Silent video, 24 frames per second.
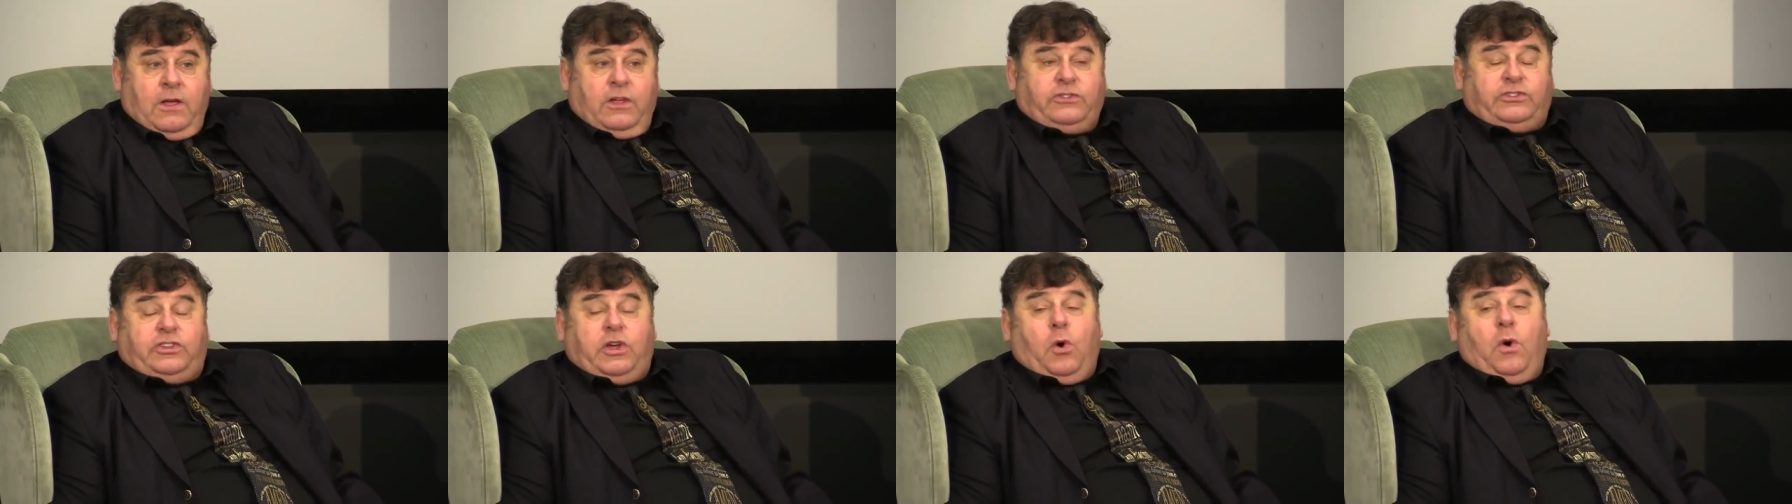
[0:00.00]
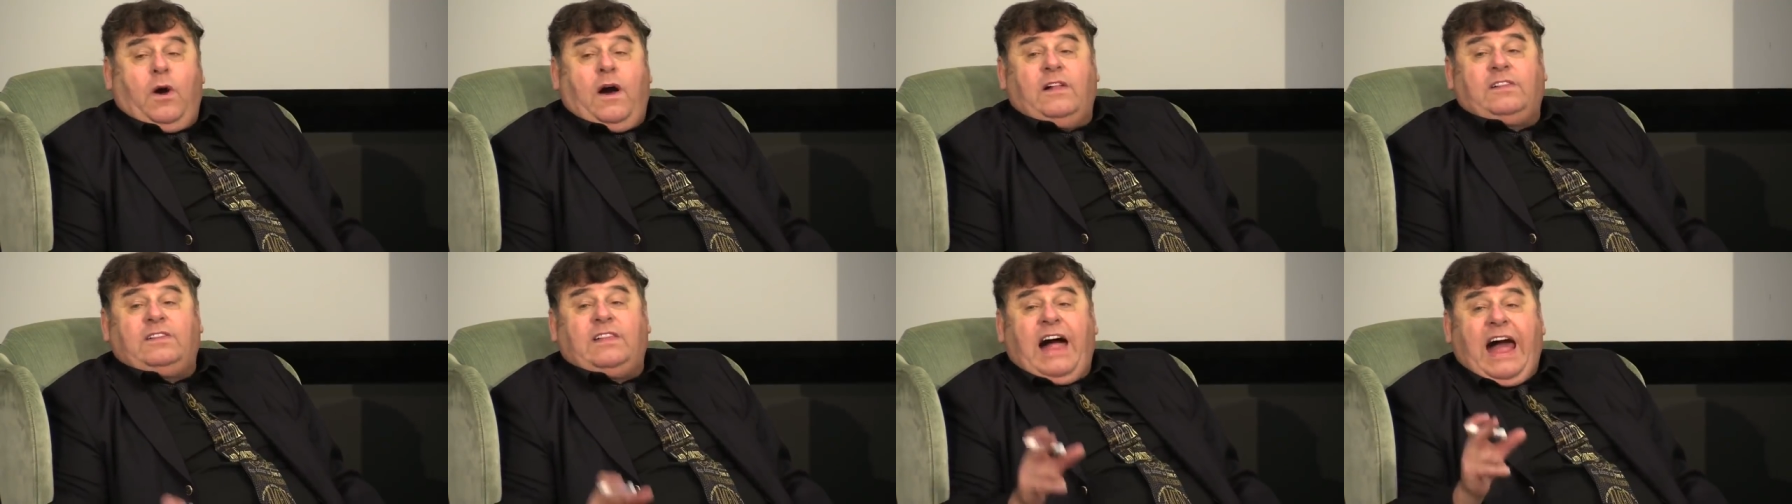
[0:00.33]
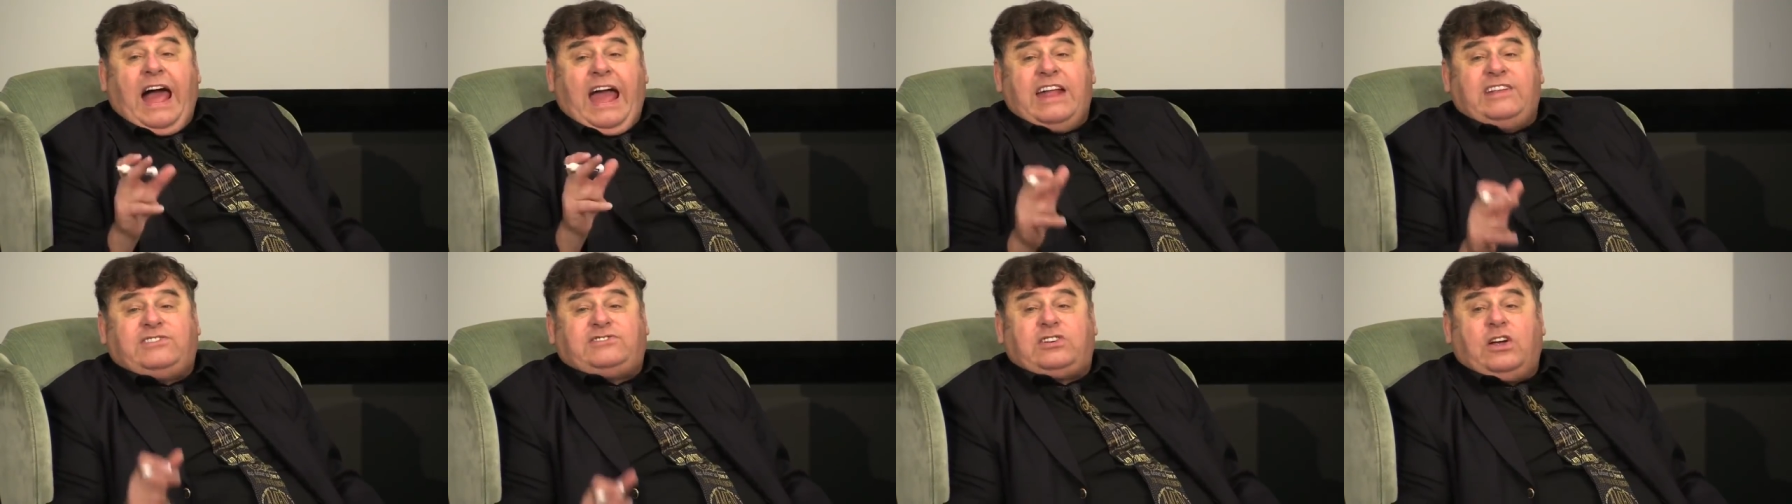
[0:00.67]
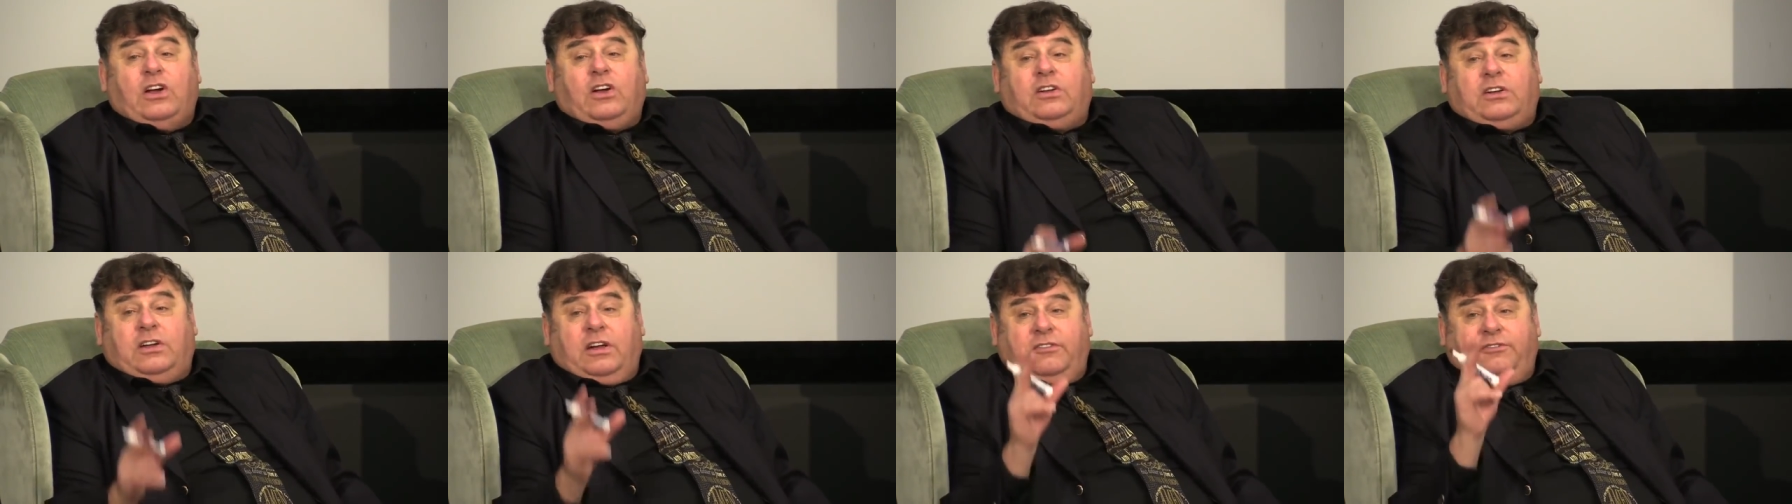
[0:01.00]
So
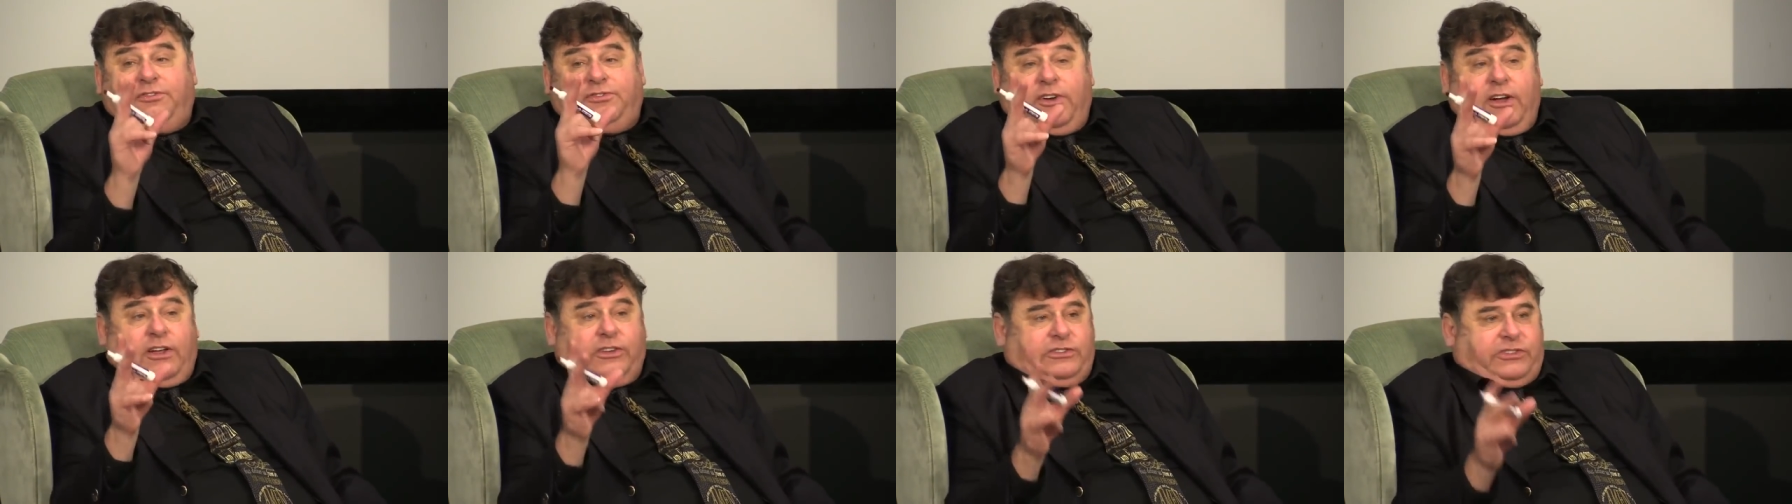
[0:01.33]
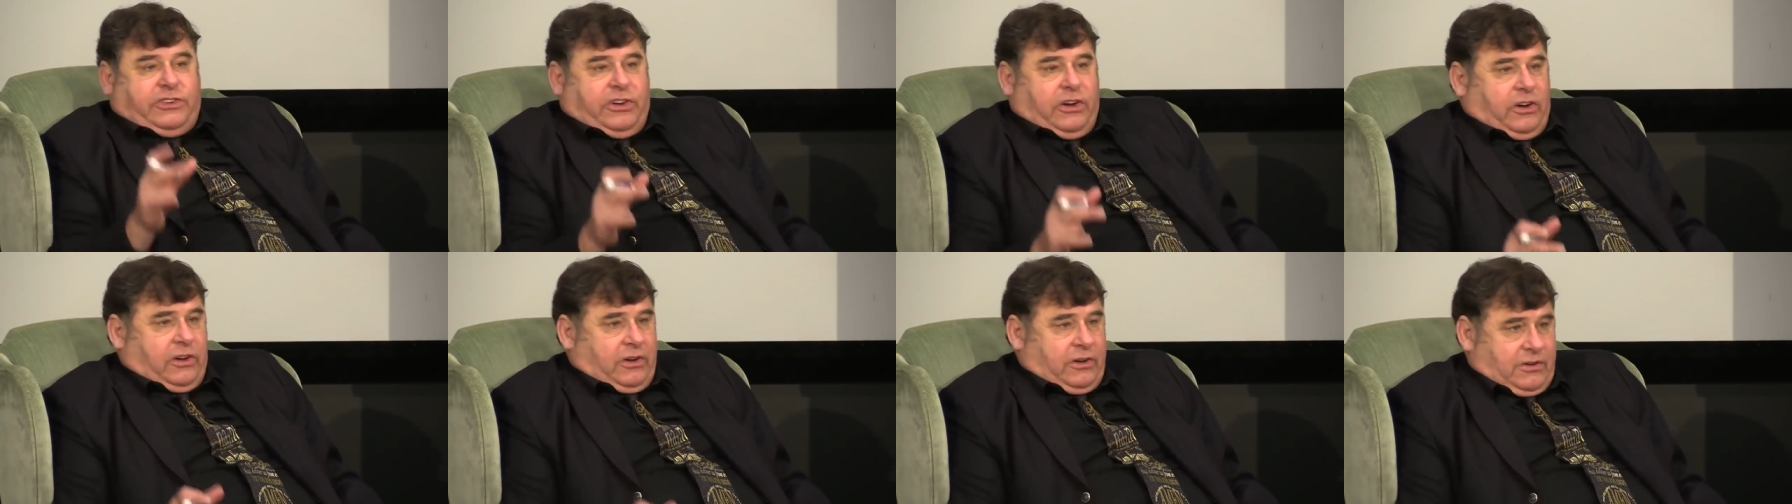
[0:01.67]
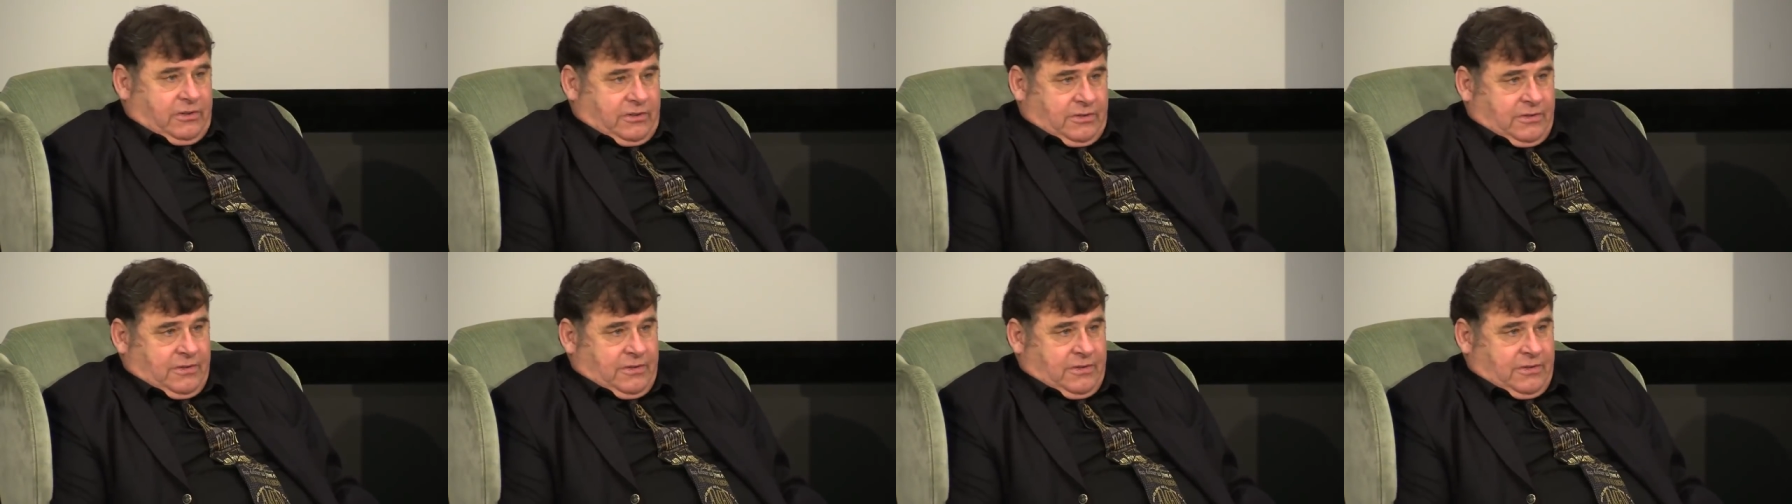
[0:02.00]
Elijah confronts her.